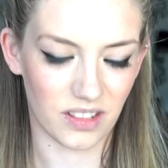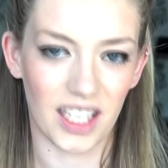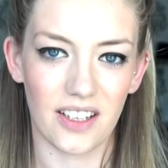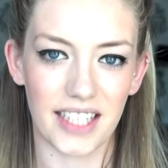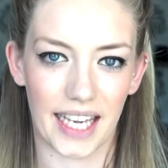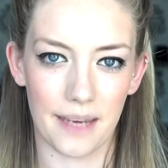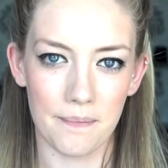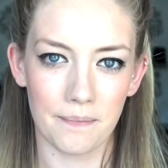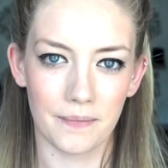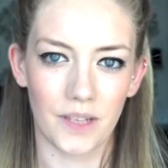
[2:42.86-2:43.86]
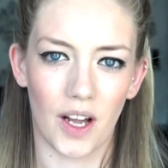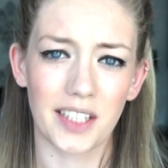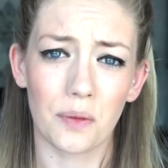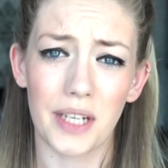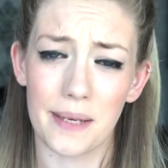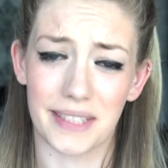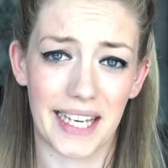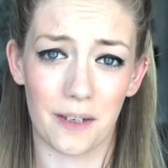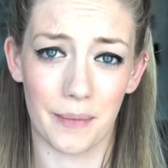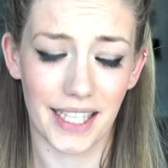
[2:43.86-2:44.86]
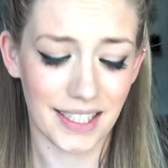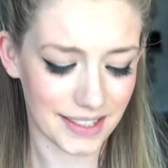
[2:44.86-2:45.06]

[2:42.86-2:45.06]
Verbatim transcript: I like him. I don't want him to kill me.